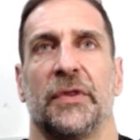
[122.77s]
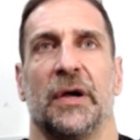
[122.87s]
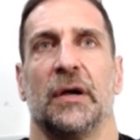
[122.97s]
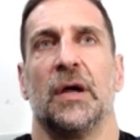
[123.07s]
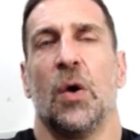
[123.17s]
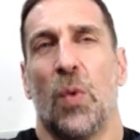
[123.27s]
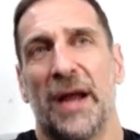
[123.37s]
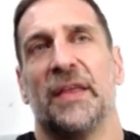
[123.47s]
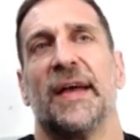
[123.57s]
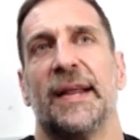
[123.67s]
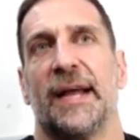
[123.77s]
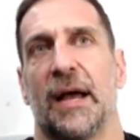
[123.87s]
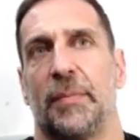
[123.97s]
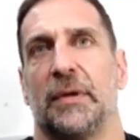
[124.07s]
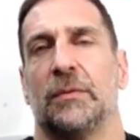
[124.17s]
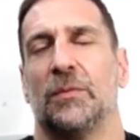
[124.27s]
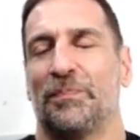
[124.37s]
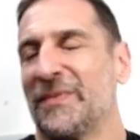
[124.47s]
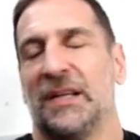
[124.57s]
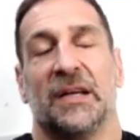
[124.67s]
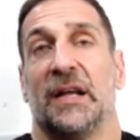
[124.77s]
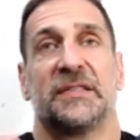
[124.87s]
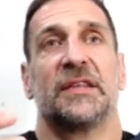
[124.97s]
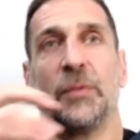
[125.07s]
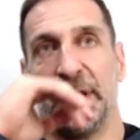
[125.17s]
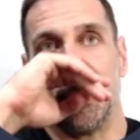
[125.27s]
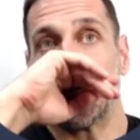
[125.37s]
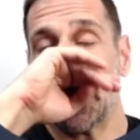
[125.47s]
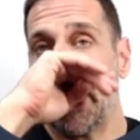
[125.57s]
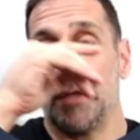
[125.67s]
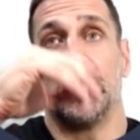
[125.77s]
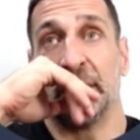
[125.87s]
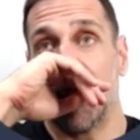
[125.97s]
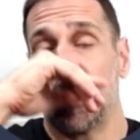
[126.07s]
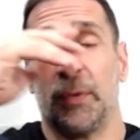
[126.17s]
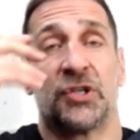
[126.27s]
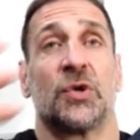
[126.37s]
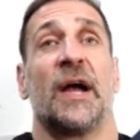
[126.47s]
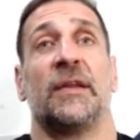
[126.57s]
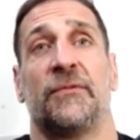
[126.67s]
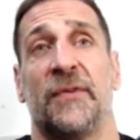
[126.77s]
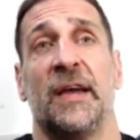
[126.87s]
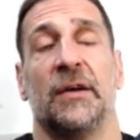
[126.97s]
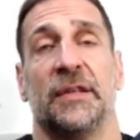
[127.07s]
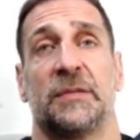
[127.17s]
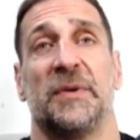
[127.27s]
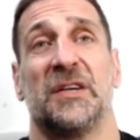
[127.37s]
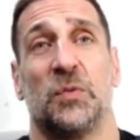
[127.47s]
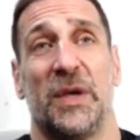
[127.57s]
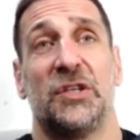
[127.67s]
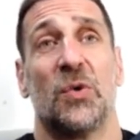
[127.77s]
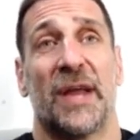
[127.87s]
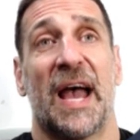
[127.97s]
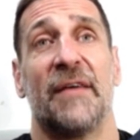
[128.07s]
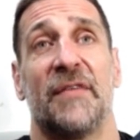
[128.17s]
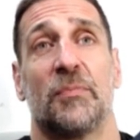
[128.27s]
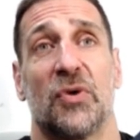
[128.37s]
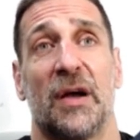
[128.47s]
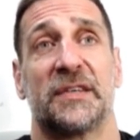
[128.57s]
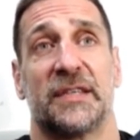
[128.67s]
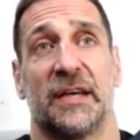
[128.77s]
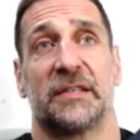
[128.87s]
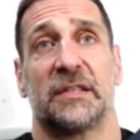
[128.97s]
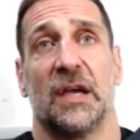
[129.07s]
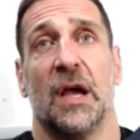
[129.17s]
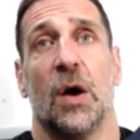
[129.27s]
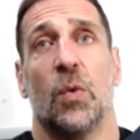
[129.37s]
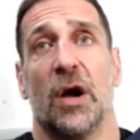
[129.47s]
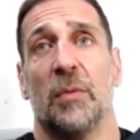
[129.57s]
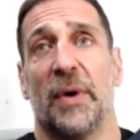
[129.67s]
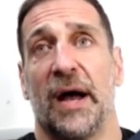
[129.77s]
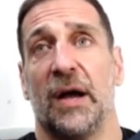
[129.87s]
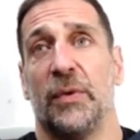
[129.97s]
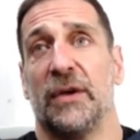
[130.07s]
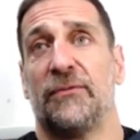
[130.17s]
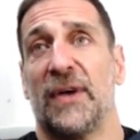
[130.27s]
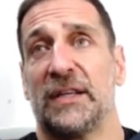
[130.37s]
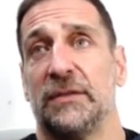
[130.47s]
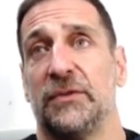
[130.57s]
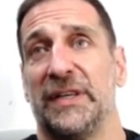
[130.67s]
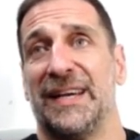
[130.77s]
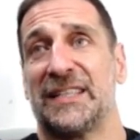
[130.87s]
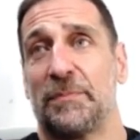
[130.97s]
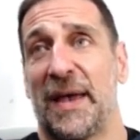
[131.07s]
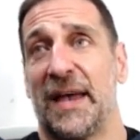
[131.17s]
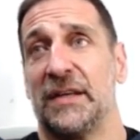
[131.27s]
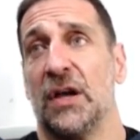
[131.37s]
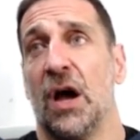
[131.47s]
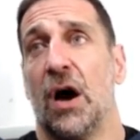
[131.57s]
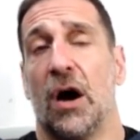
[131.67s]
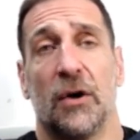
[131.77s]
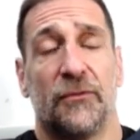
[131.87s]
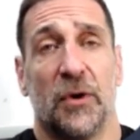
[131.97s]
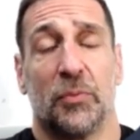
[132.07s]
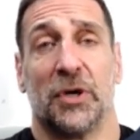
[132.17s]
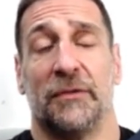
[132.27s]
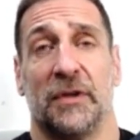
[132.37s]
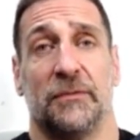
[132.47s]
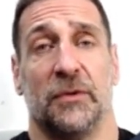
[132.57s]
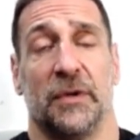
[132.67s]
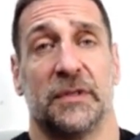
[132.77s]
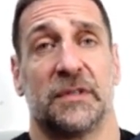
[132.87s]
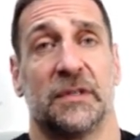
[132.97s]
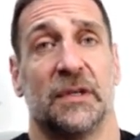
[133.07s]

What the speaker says: there? Why did that happen? It's not that we didn't try, not that we tried and failed. It's because we don't have a process whereby we effectively expand our footprint of influence.